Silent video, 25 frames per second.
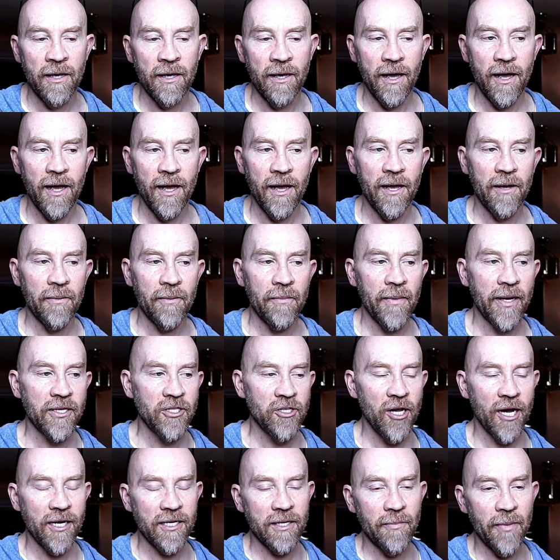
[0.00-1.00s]
I
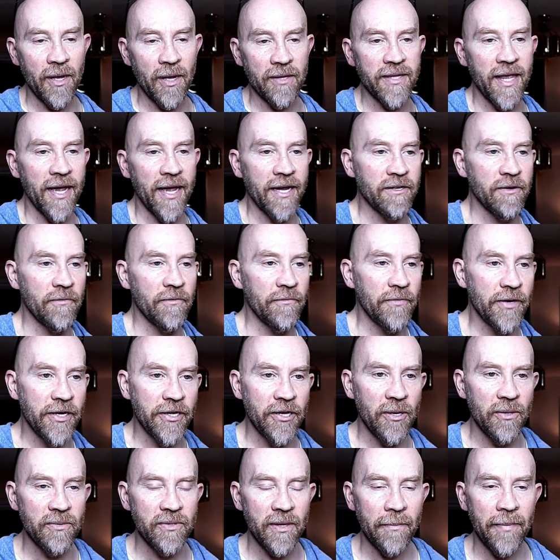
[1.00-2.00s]
talked about that in a
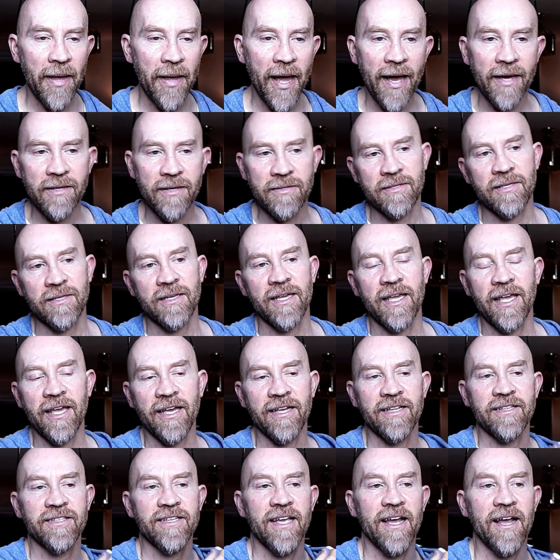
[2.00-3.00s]
video in the past,
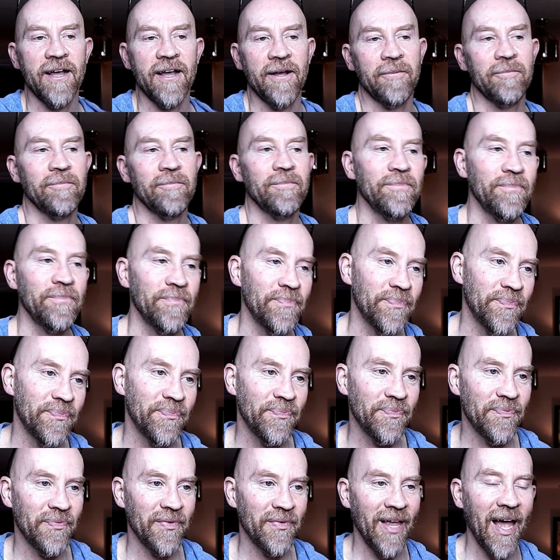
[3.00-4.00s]
and I
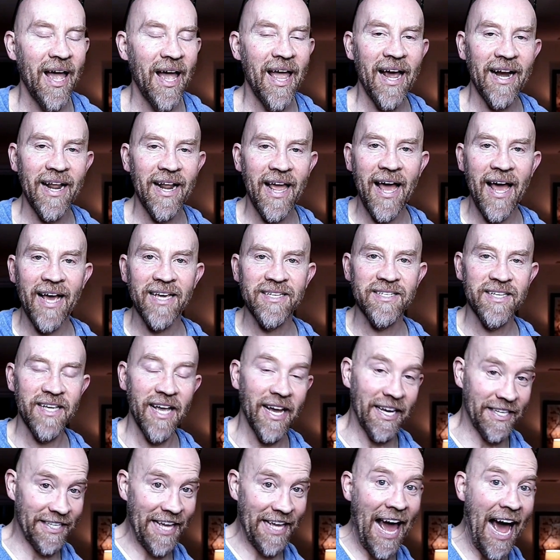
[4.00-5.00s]
had to ask
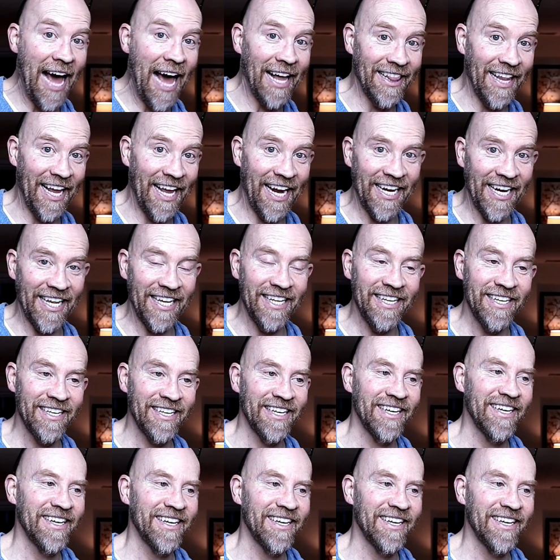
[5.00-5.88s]
a cat lady